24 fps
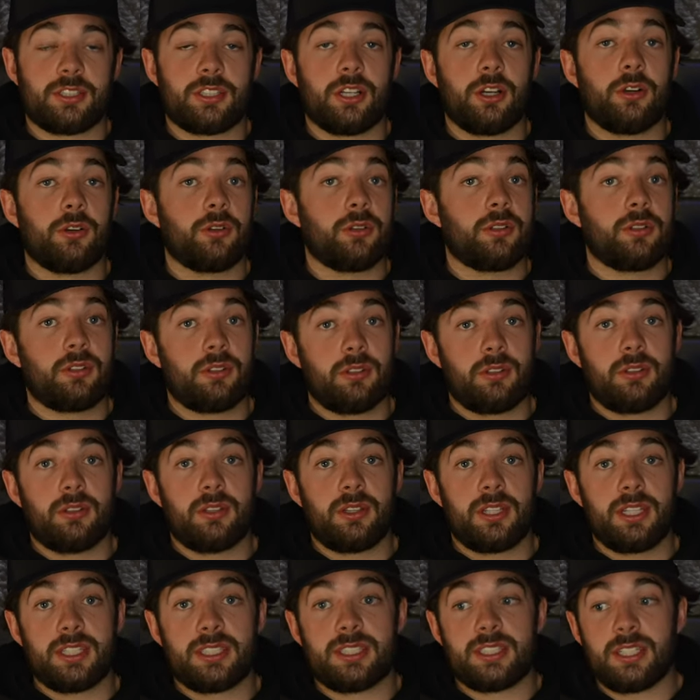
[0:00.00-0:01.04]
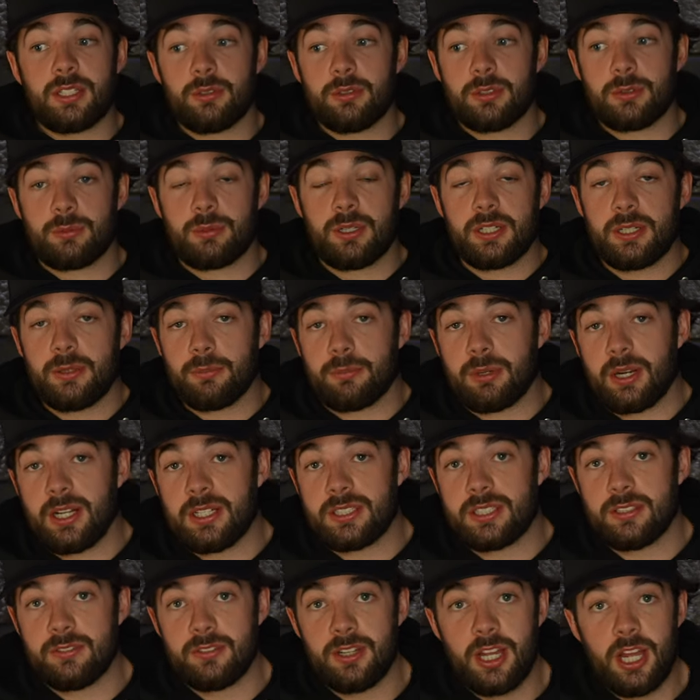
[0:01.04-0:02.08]
So this thing was pretty
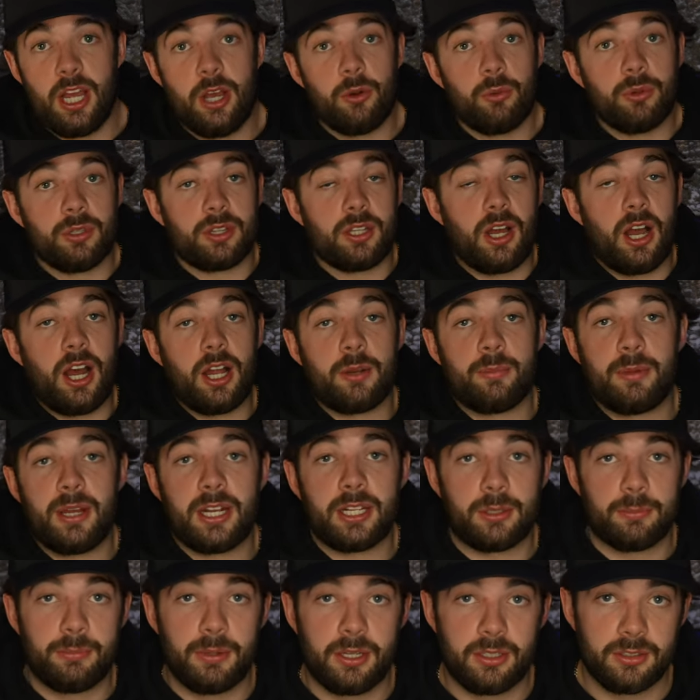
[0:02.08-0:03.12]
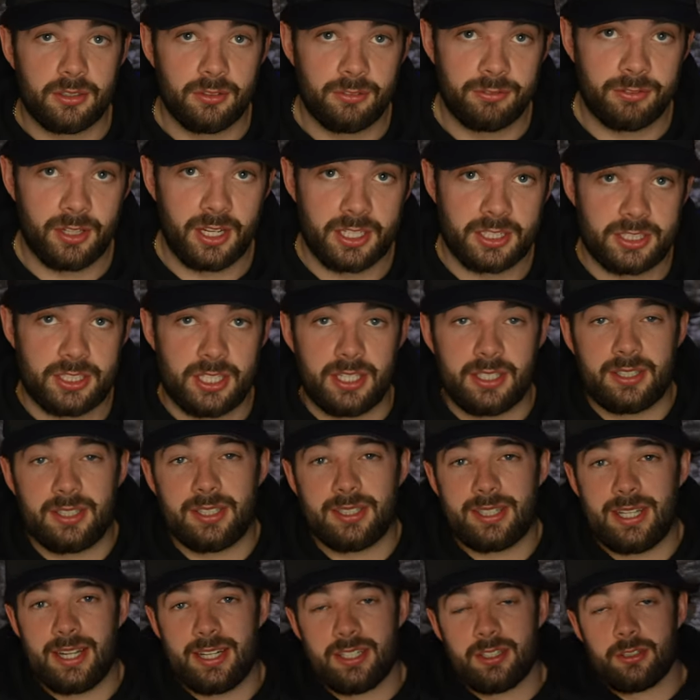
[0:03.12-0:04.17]
impressive. With the automatic belt deflection, I
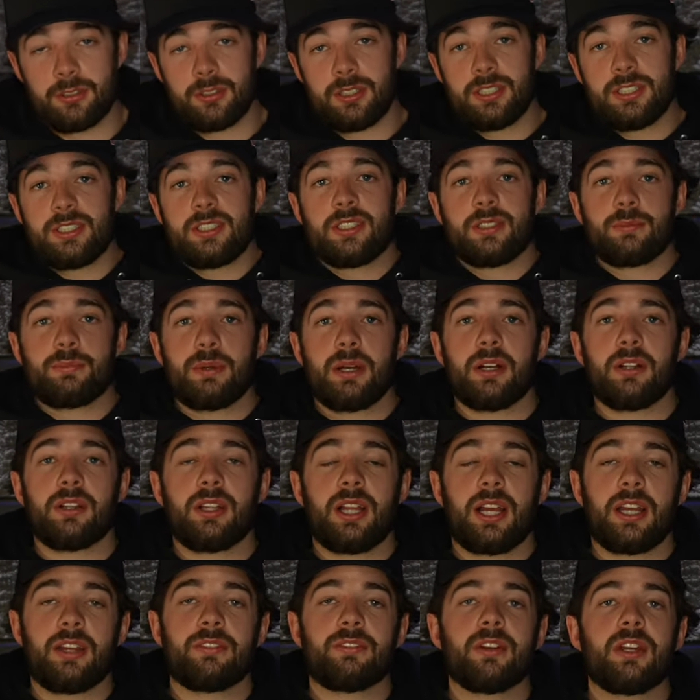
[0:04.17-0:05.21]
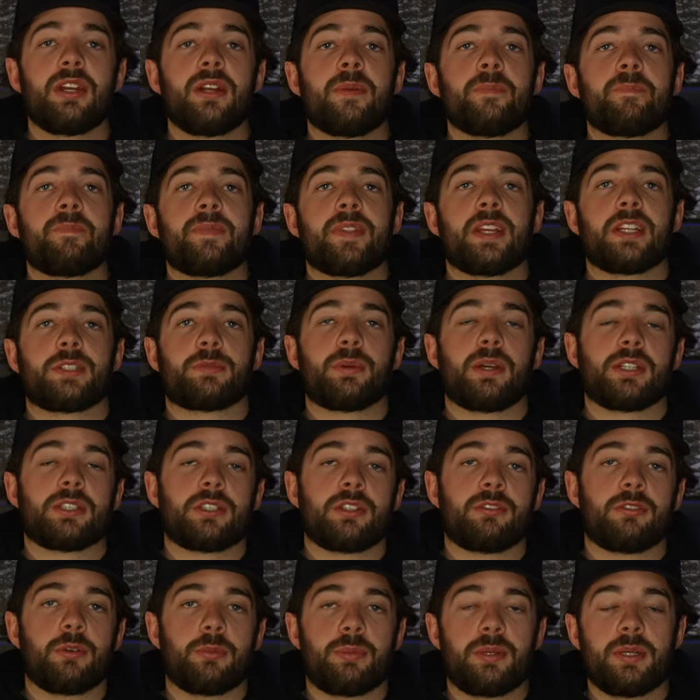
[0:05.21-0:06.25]
think that increases belt life,
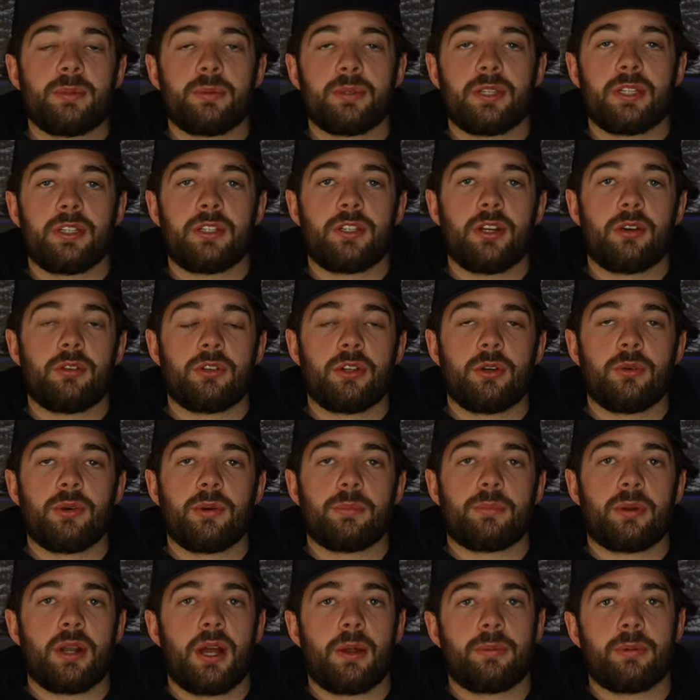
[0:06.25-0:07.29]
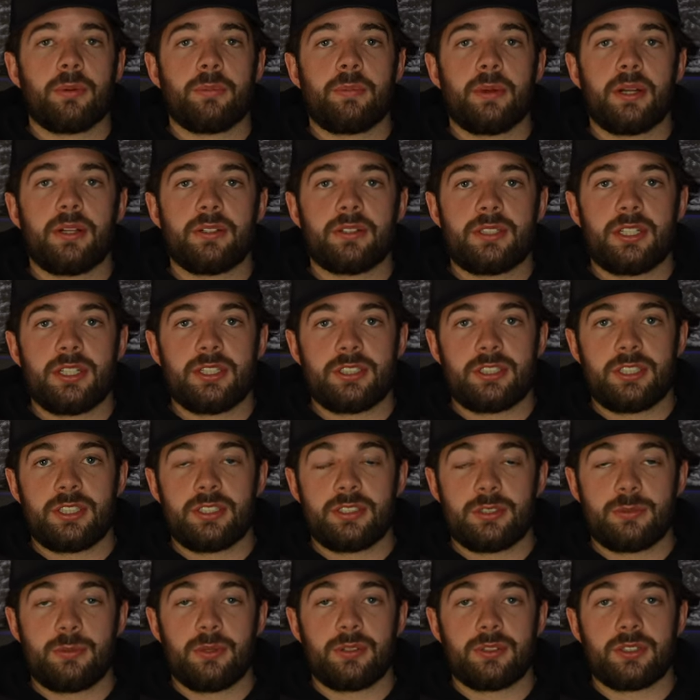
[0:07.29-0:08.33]
especially for people that don't know what proper belt tension
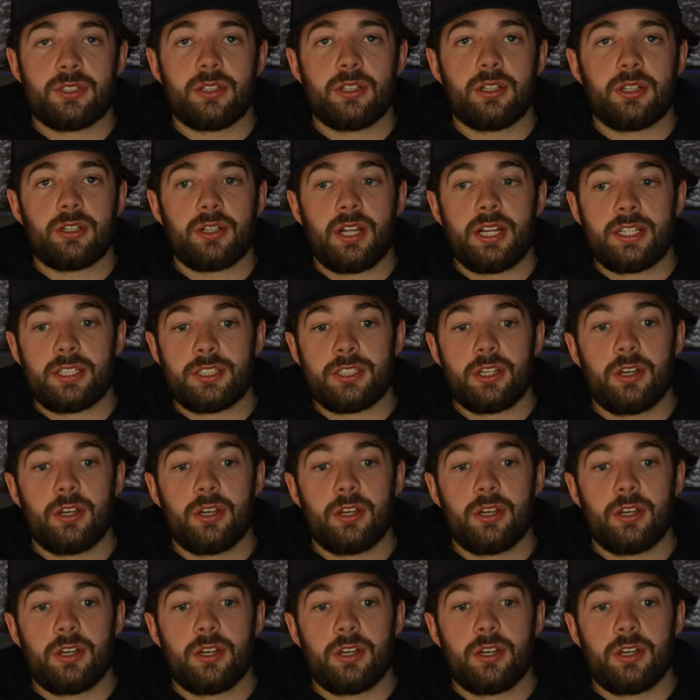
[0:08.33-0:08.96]
is supposed to look like.